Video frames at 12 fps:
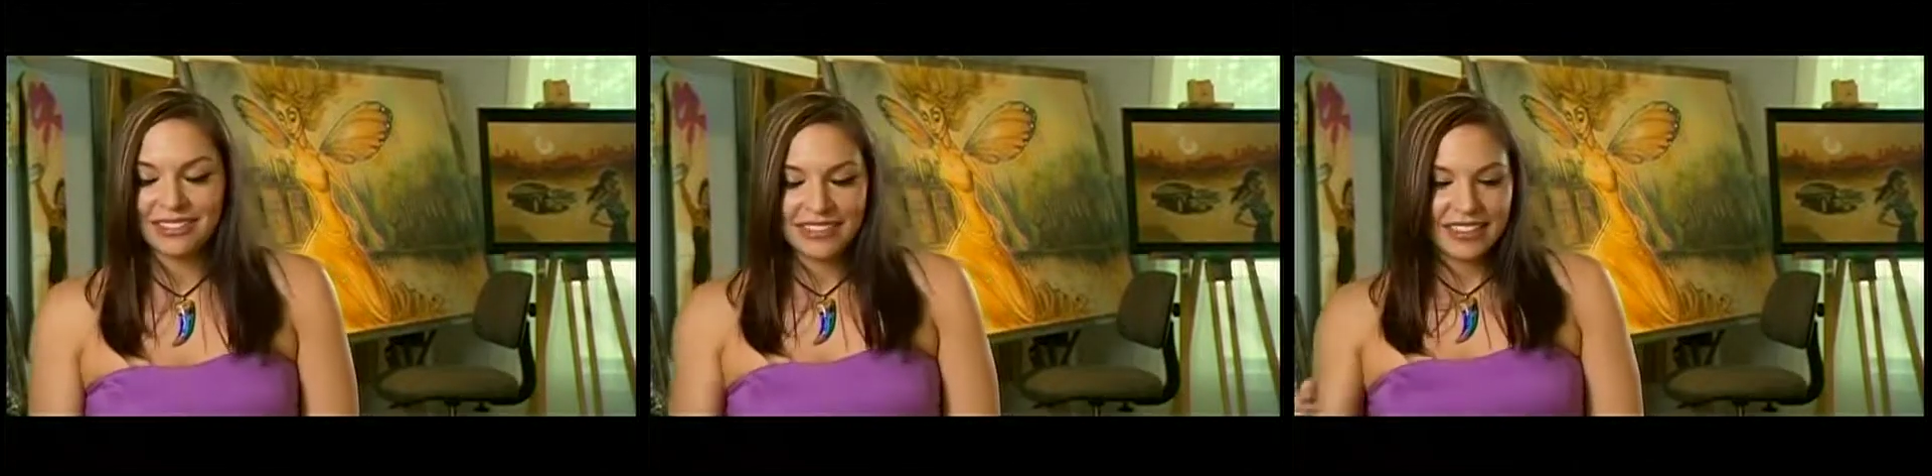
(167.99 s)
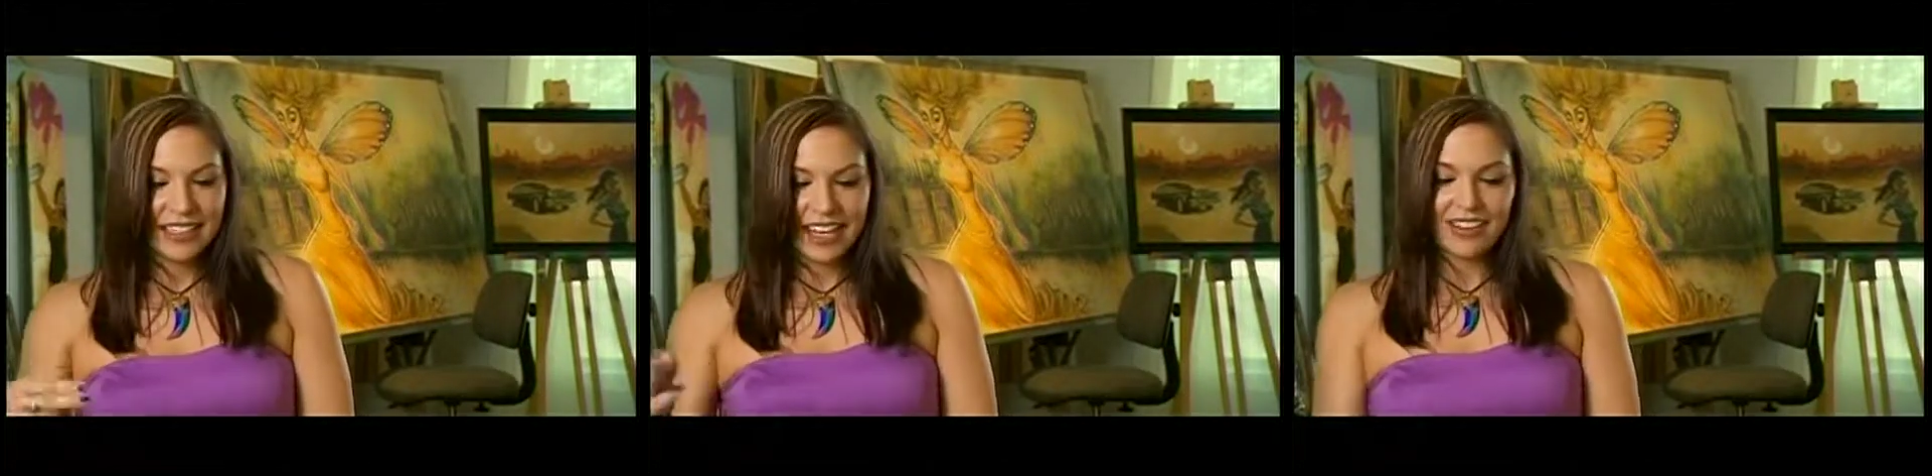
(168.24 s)

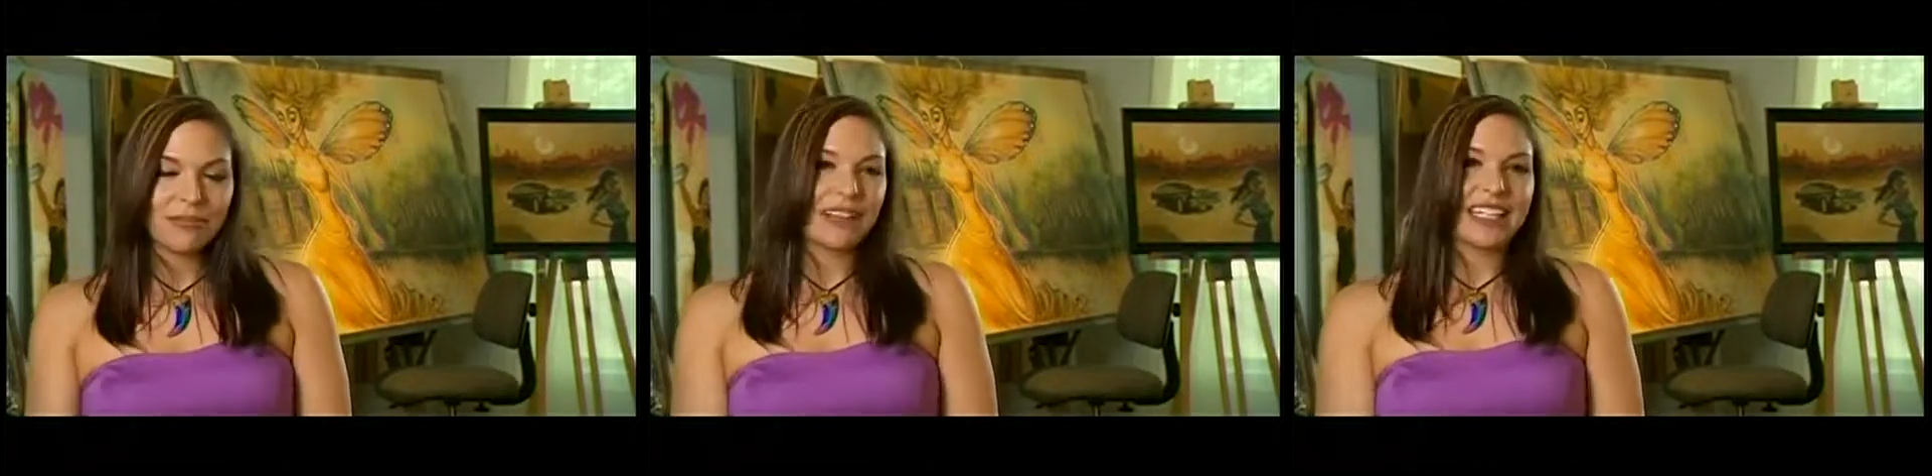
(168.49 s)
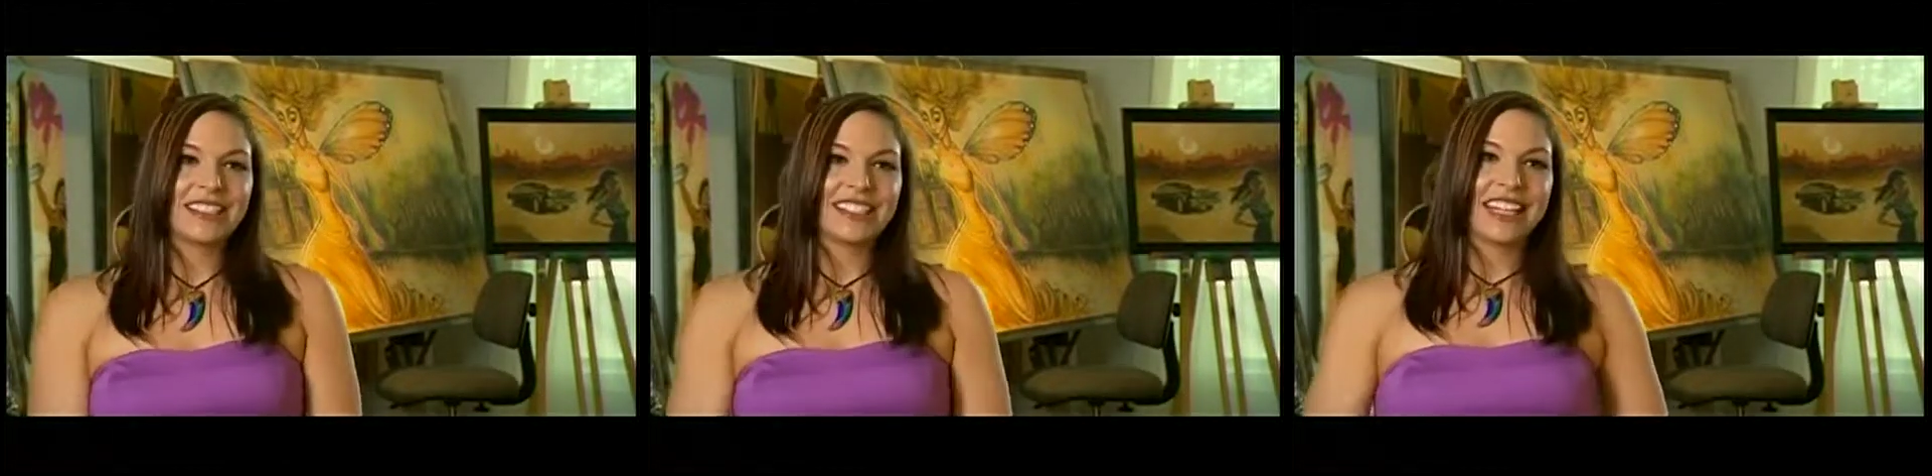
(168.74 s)
So
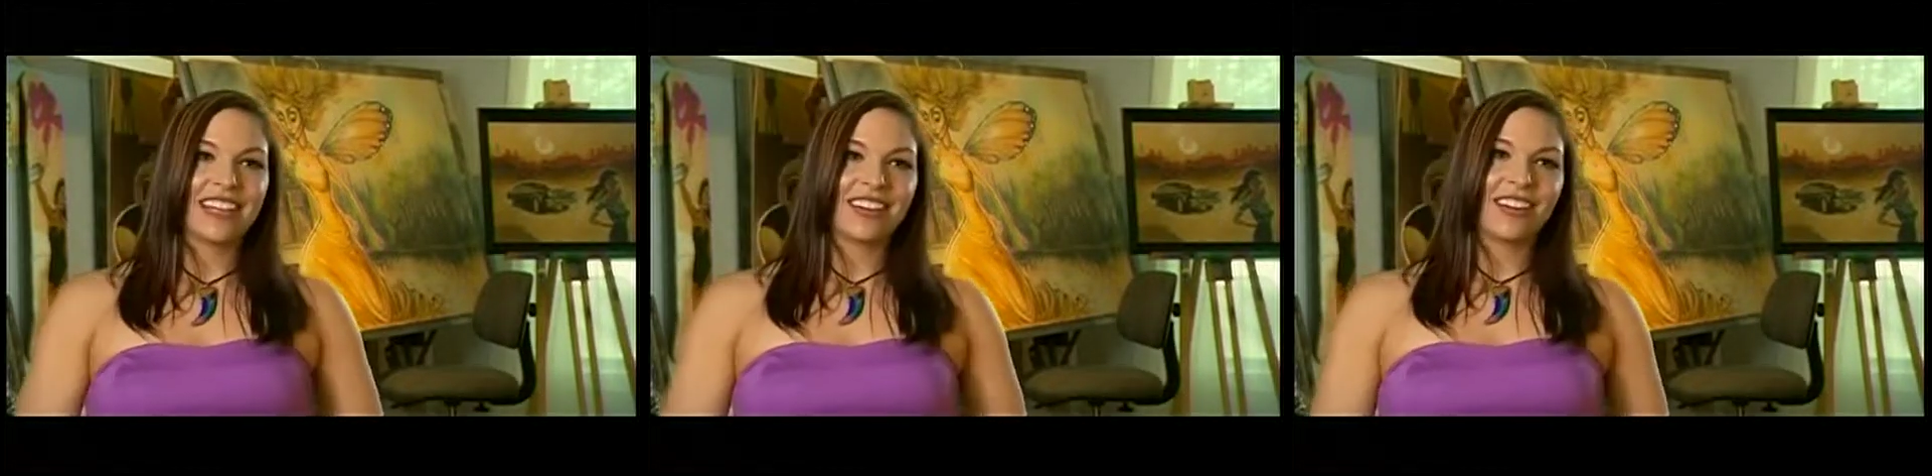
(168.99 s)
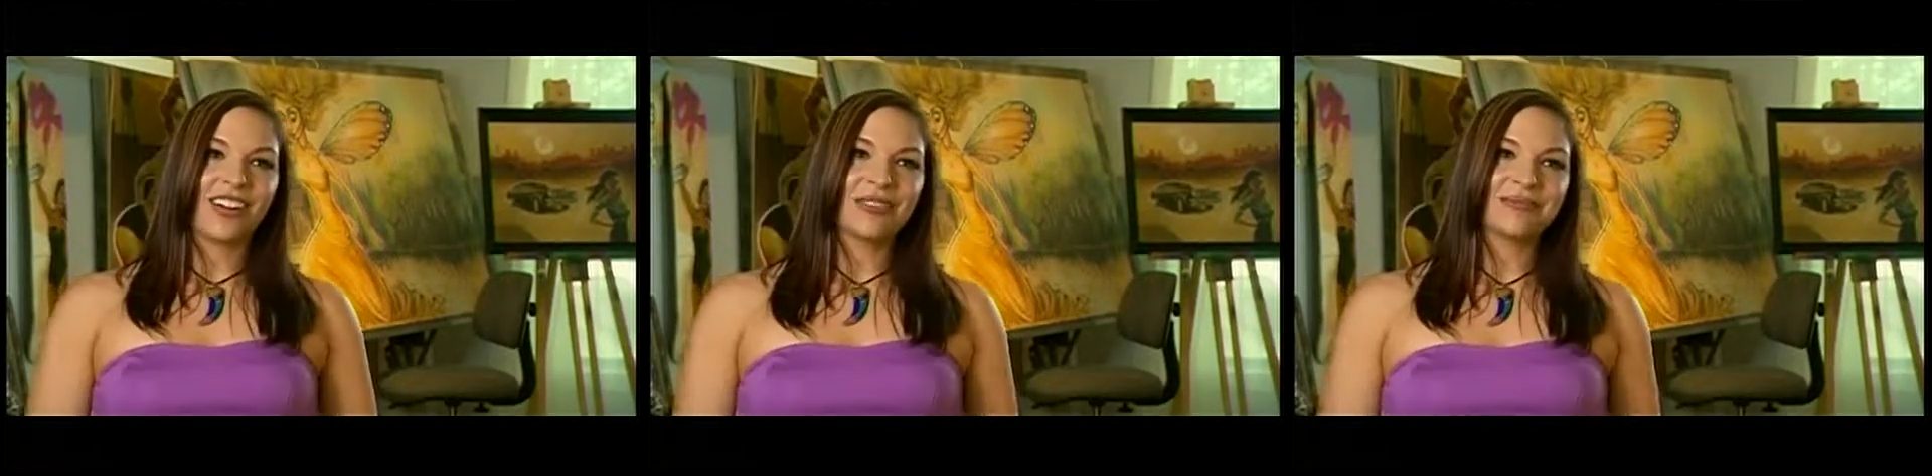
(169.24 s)
I don't buy into that